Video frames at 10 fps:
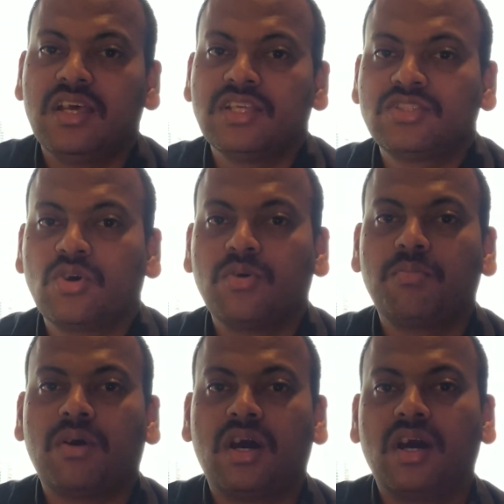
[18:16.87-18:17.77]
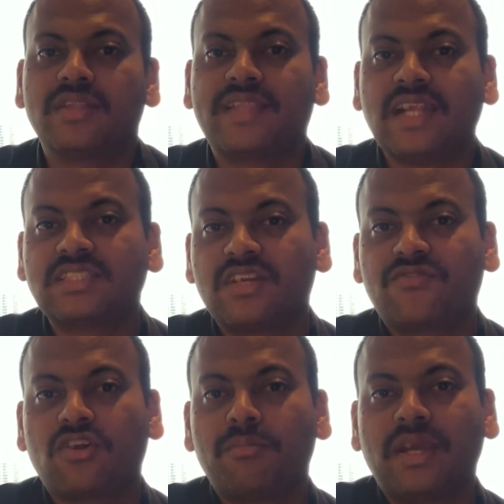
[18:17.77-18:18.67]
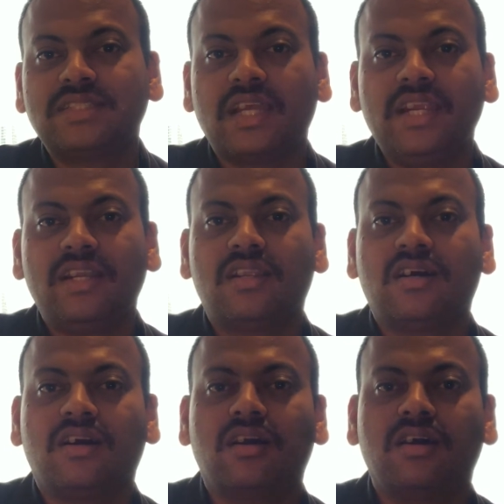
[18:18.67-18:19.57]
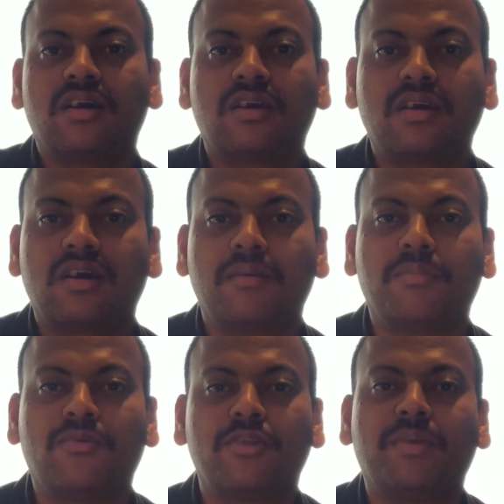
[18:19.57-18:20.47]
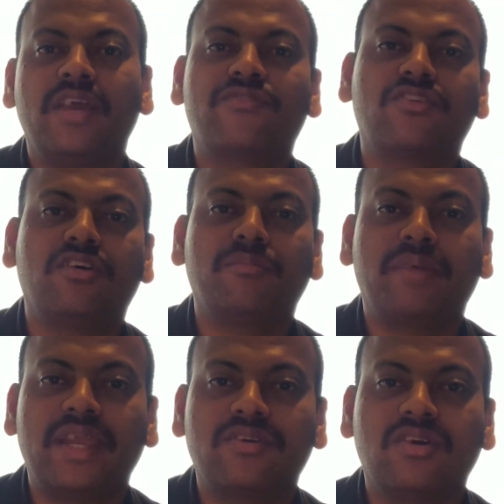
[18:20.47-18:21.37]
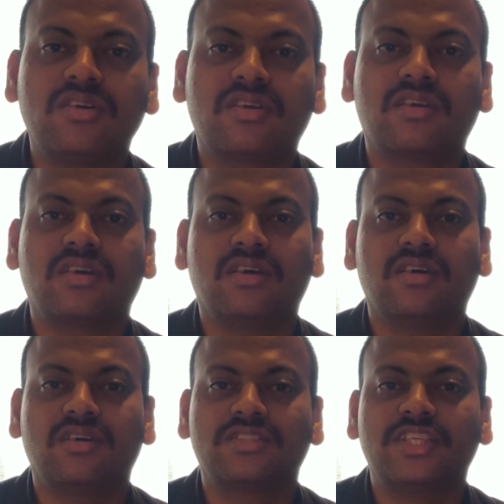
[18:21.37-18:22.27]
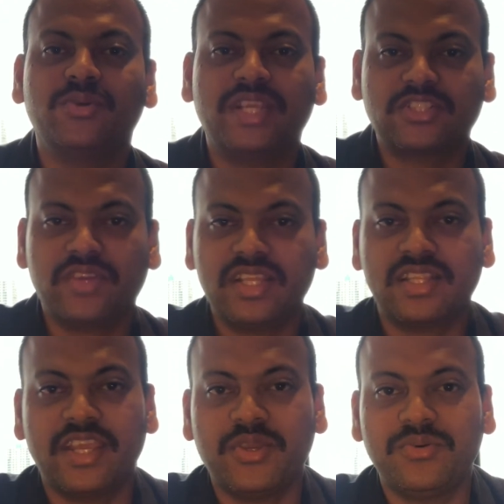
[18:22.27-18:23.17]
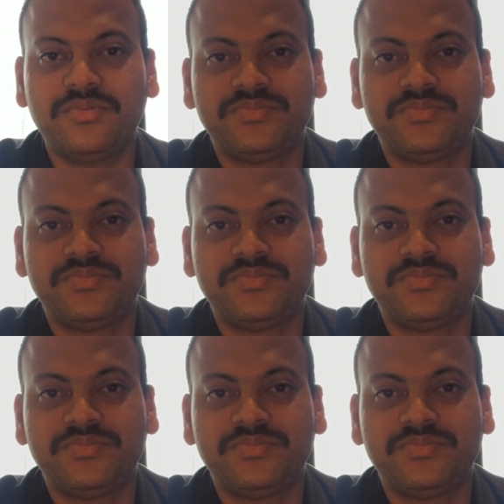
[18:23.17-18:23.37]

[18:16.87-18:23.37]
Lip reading: So that's it from my side. Goodbye from Bangkok. See you next week. Thank you.